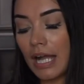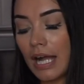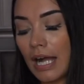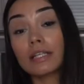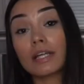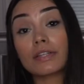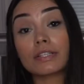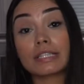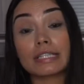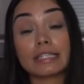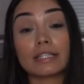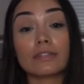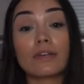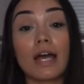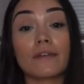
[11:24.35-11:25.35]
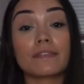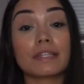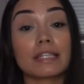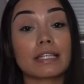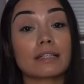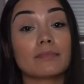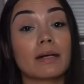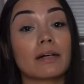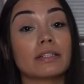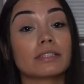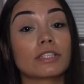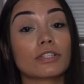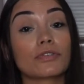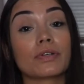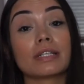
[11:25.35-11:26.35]
Another thing that you have to think about is
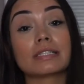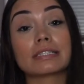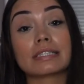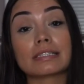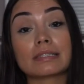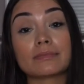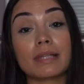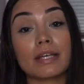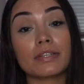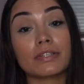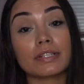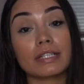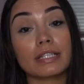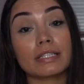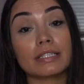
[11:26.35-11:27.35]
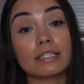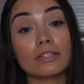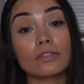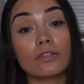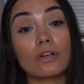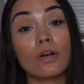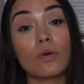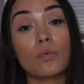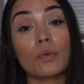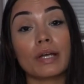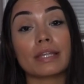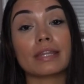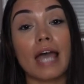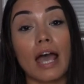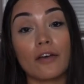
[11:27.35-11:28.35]
the criticism that you're going to deal
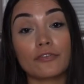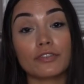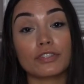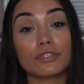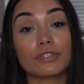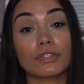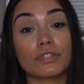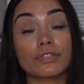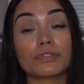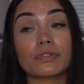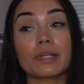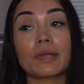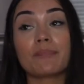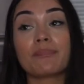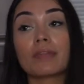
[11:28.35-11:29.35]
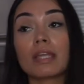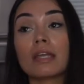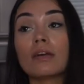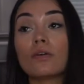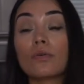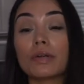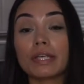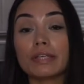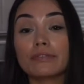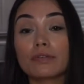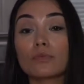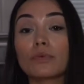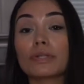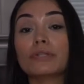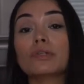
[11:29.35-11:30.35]
with after surgery, or
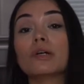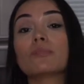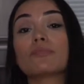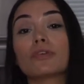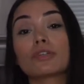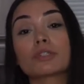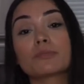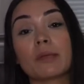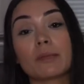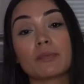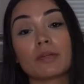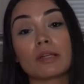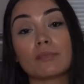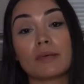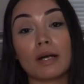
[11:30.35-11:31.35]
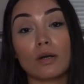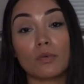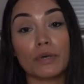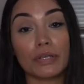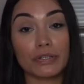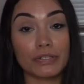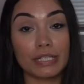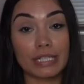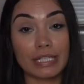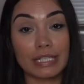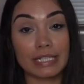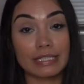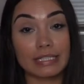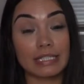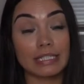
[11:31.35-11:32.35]
even when you approach people about what you're going to
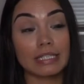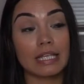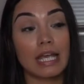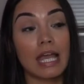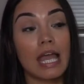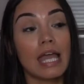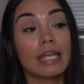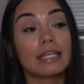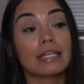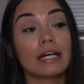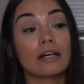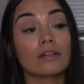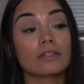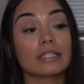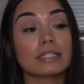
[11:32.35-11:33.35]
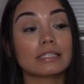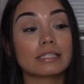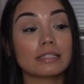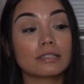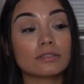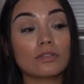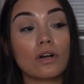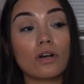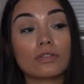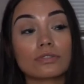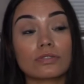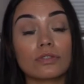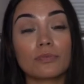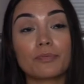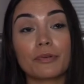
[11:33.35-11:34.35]
get done. Now, this is
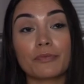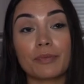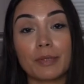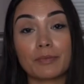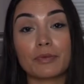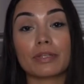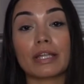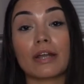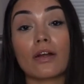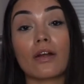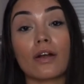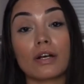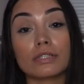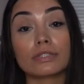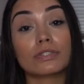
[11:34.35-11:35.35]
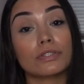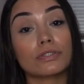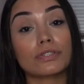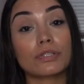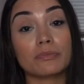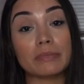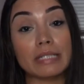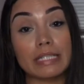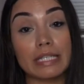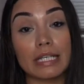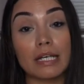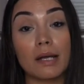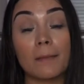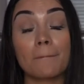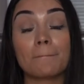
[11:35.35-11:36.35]
also for people that are on social
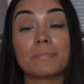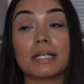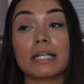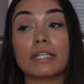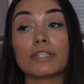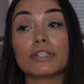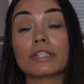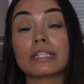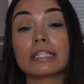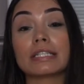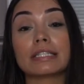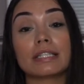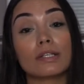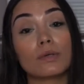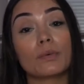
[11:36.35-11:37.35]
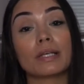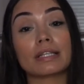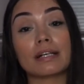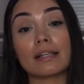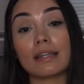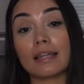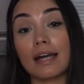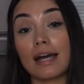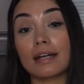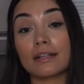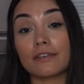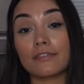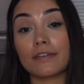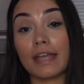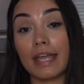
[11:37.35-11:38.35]
media, but you're going to deal with a lot
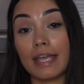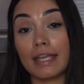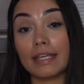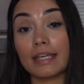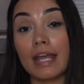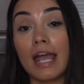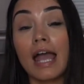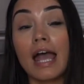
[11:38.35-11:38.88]
of hate.